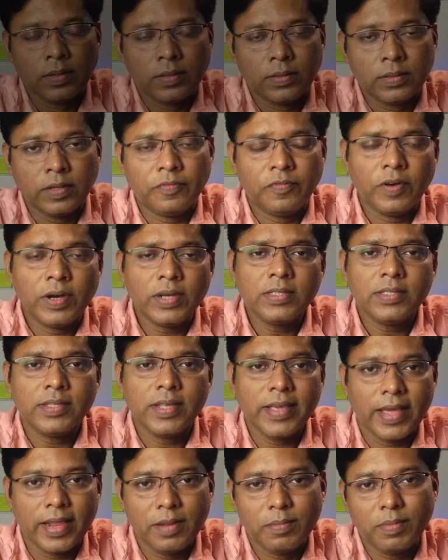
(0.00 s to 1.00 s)
The first
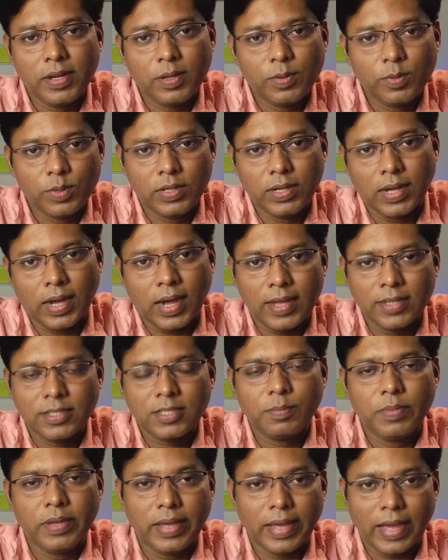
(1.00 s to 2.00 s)
thing anybody would
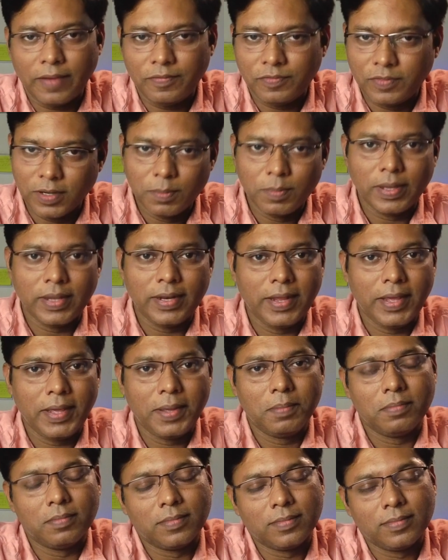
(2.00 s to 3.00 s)
ask me after my
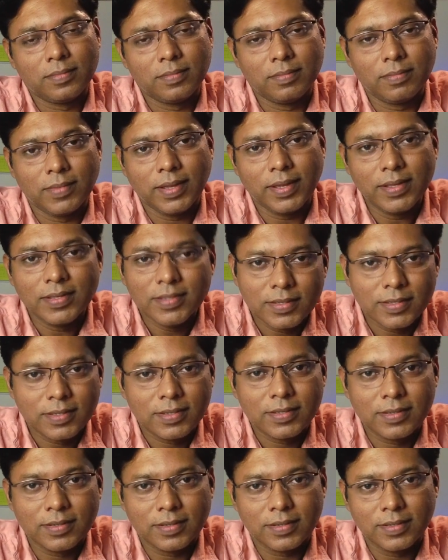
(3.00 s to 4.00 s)
name
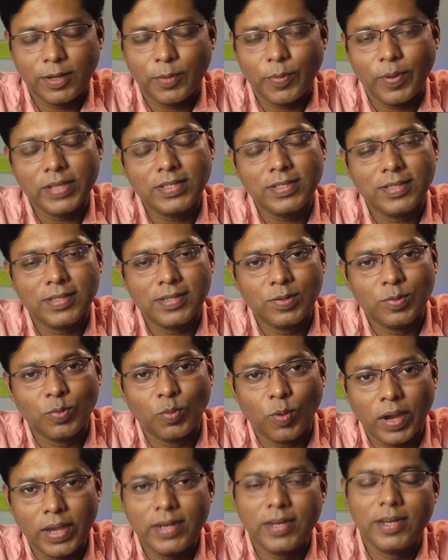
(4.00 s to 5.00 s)
is the question,
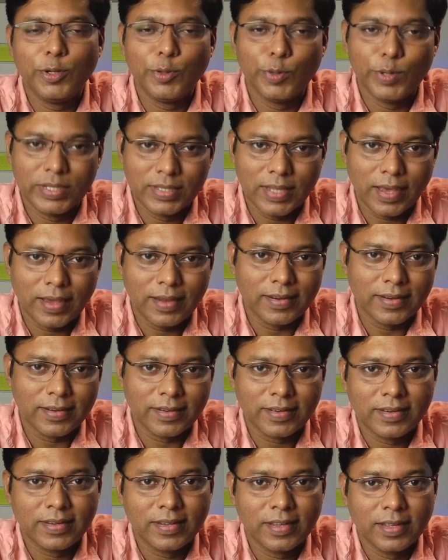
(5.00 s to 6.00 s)
why did you resign?
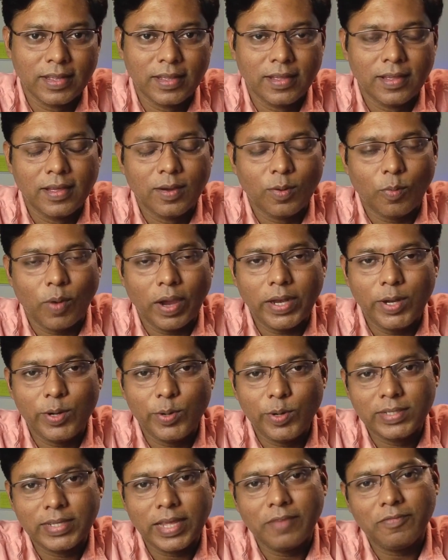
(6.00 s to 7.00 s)
Why did
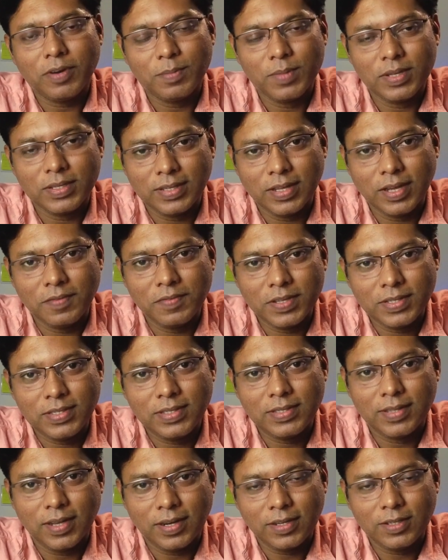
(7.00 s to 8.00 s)
you resign from a
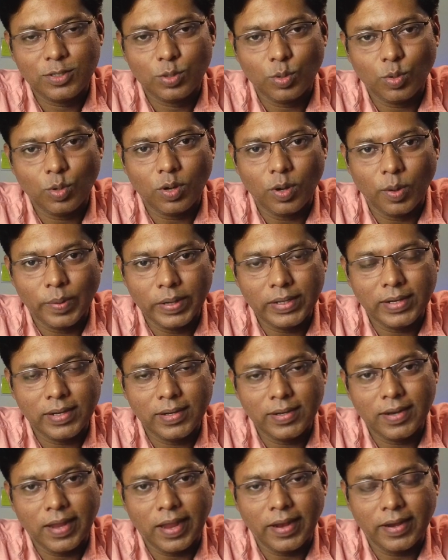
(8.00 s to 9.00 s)
service that is so
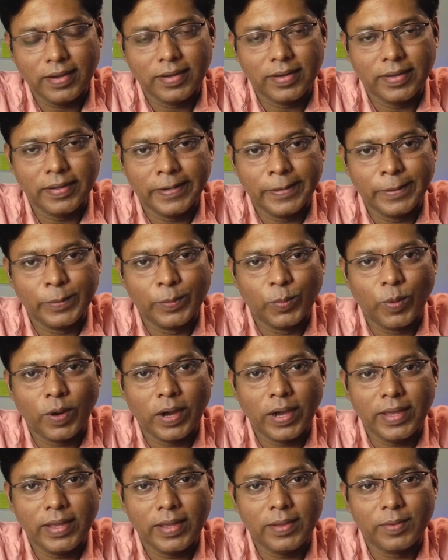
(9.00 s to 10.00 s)
coveted, and
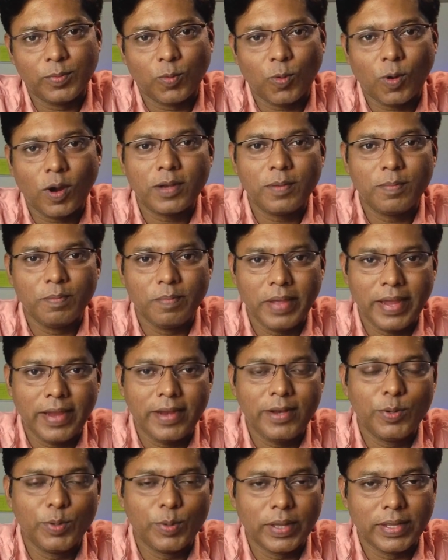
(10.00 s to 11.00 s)
what
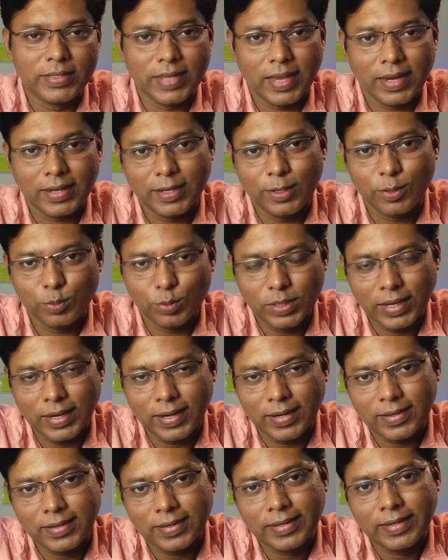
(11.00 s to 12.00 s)
made you exactly do
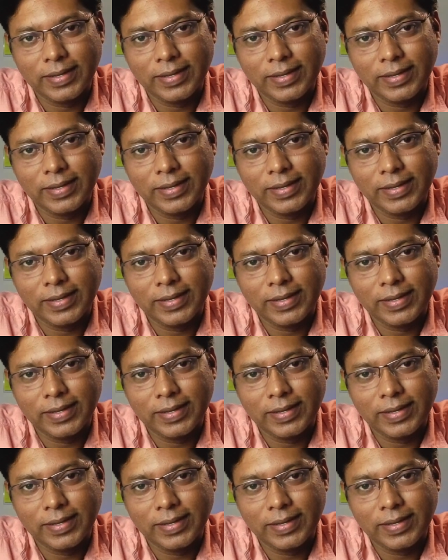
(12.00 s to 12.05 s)
that?